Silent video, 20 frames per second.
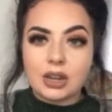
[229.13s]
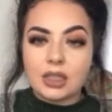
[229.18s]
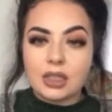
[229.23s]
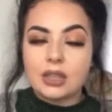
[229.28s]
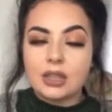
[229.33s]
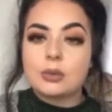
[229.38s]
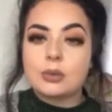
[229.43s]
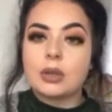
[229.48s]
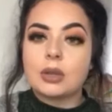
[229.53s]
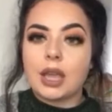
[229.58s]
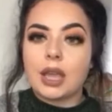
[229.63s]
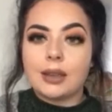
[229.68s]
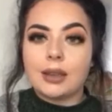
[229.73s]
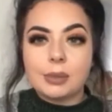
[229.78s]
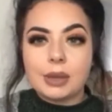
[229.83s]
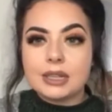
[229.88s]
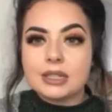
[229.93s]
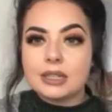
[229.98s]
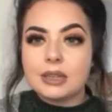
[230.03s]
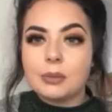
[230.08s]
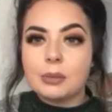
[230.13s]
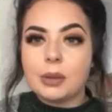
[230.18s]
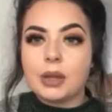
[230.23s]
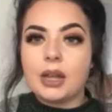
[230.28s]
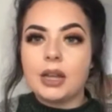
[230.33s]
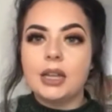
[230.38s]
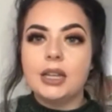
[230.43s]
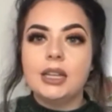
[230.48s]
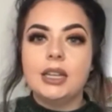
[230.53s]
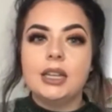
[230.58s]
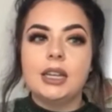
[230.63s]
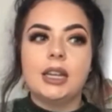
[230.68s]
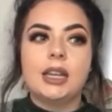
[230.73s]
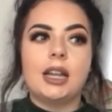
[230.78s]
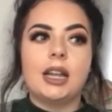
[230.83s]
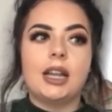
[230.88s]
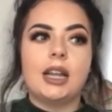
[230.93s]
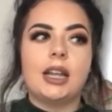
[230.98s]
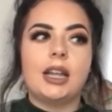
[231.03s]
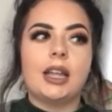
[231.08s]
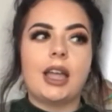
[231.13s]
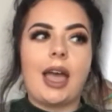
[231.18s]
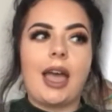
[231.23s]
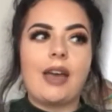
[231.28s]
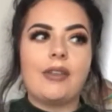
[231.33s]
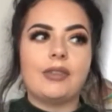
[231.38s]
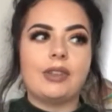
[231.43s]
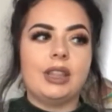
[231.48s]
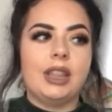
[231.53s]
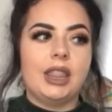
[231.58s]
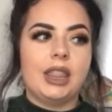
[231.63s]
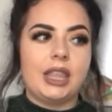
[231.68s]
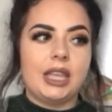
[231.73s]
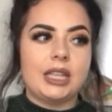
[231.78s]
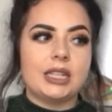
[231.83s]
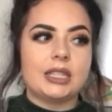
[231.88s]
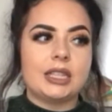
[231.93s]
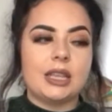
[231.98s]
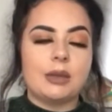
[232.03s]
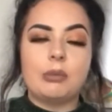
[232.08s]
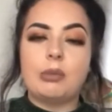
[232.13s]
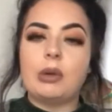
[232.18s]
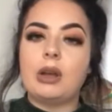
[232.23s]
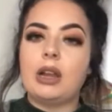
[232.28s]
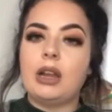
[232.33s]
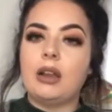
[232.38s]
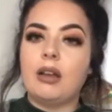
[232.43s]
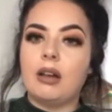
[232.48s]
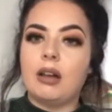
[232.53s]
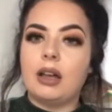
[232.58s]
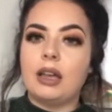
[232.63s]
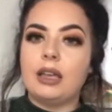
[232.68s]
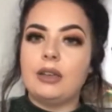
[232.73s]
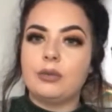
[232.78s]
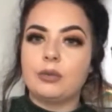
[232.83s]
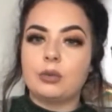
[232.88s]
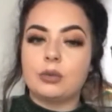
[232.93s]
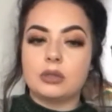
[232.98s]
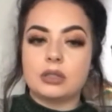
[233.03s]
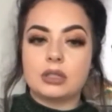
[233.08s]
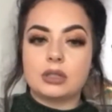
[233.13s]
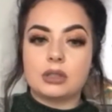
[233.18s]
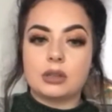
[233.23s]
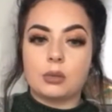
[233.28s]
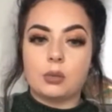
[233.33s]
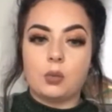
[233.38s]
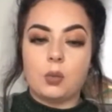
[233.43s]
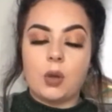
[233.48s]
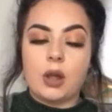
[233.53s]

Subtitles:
Like things were getting better, but having this in my life was the